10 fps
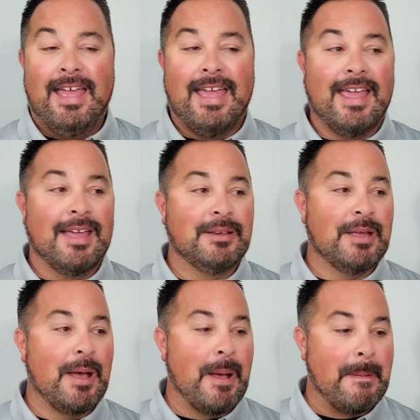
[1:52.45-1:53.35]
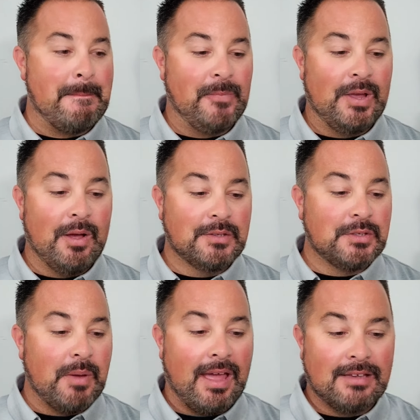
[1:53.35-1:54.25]
And we
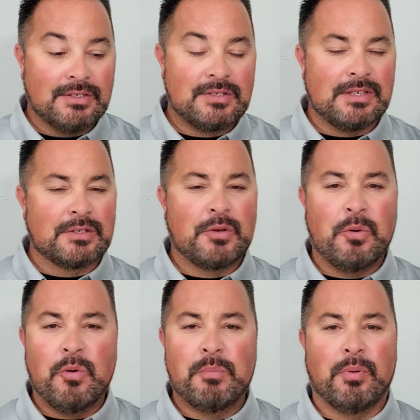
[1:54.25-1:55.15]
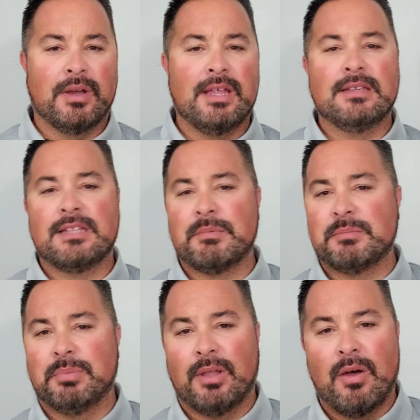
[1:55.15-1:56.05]
also had just this cool breeze that was
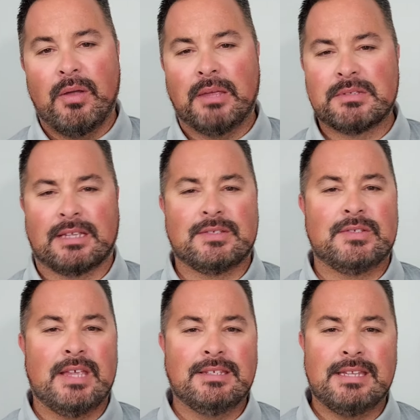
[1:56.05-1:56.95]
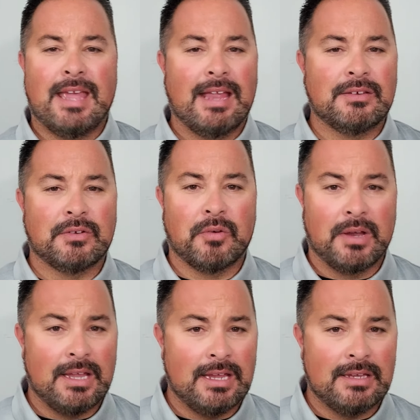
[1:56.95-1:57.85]
blowing. It was like 68
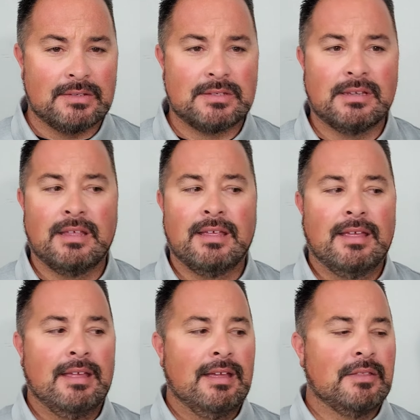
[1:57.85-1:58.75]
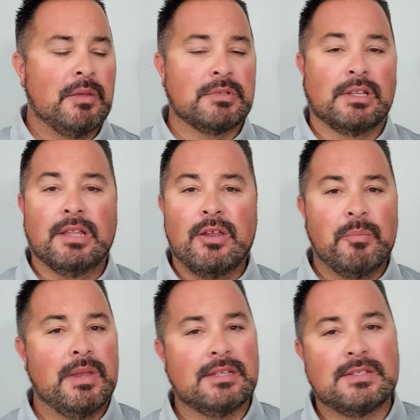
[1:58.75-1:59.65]
degrees. There was a
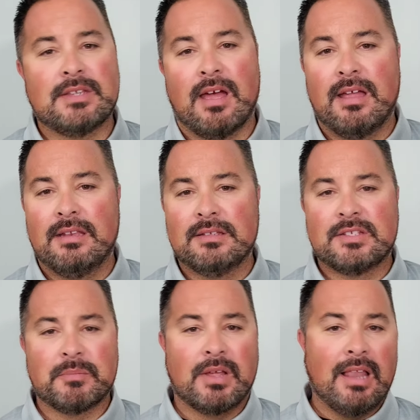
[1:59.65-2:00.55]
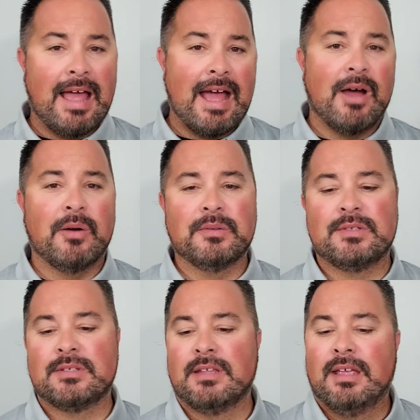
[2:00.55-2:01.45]
little bit of sun, some
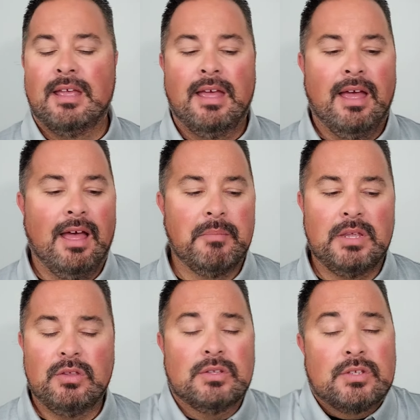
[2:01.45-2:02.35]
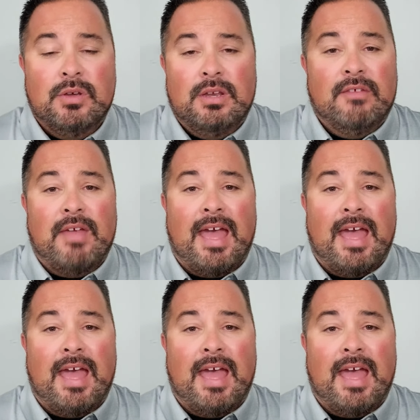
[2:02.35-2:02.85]
clouds. I mean, you just couldn't have